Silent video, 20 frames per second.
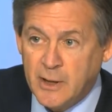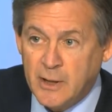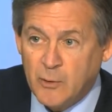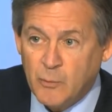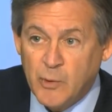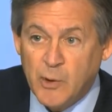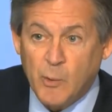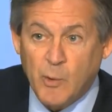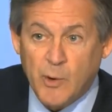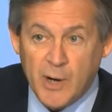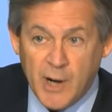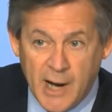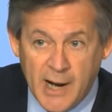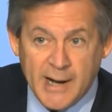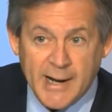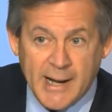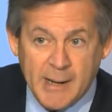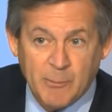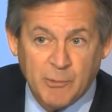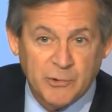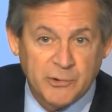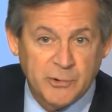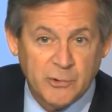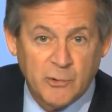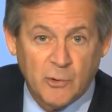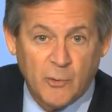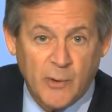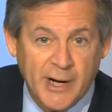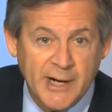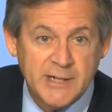We were not able to
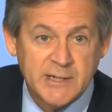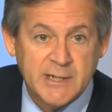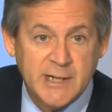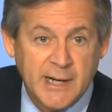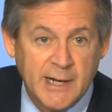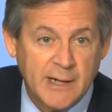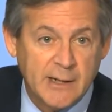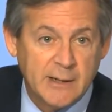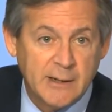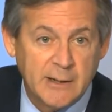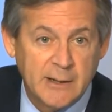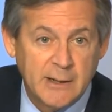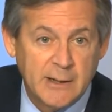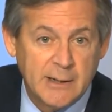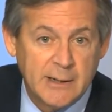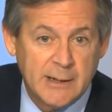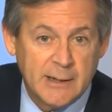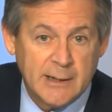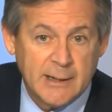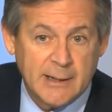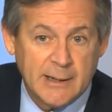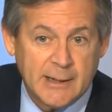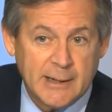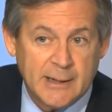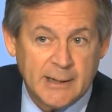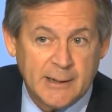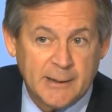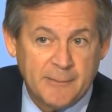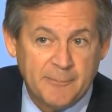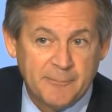arrange that.
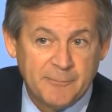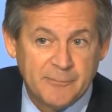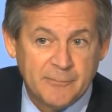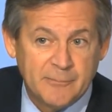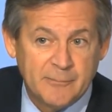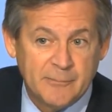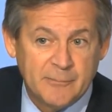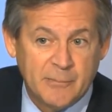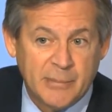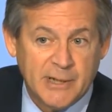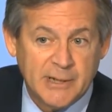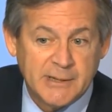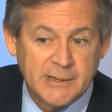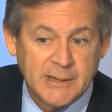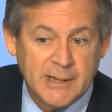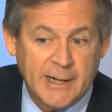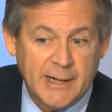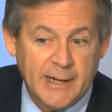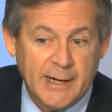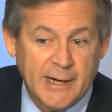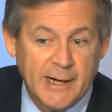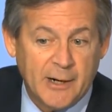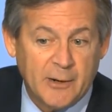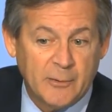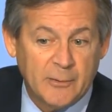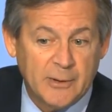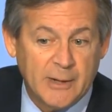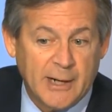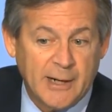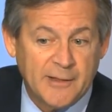But
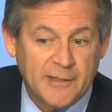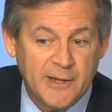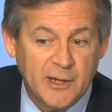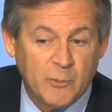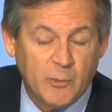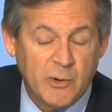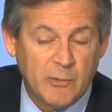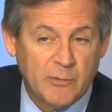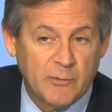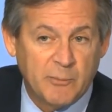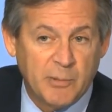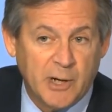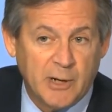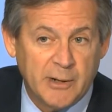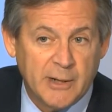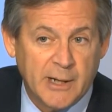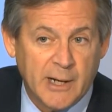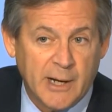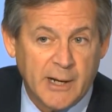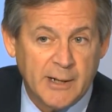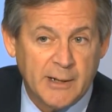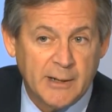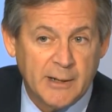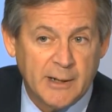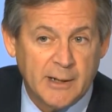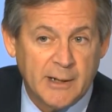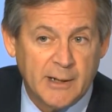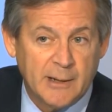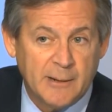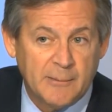I think we would probably gotten
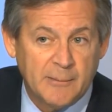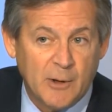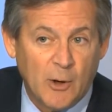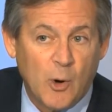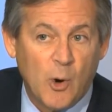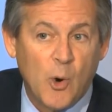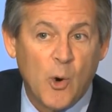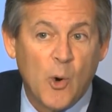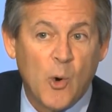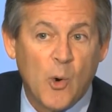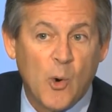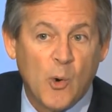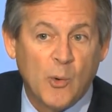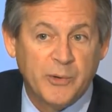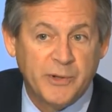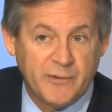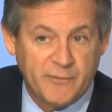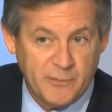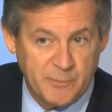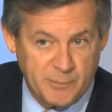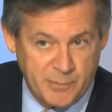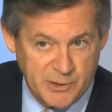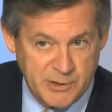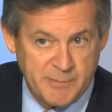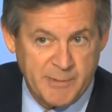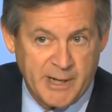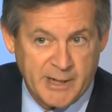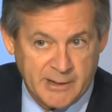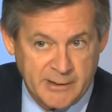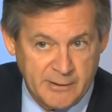a whole different
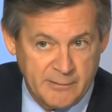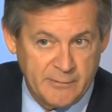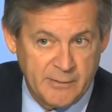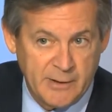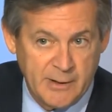perspective.